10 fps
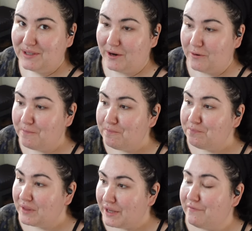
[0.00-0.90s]
So
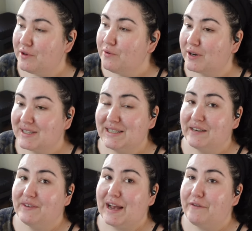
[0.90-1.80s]
if you are
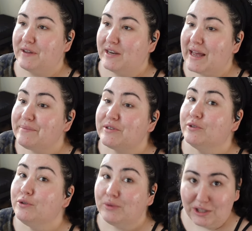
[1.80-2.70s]
sensitive to caffeine,
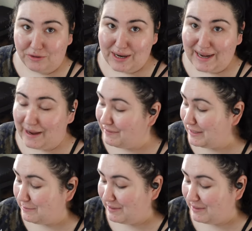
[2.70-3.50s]
absolutely do not have these,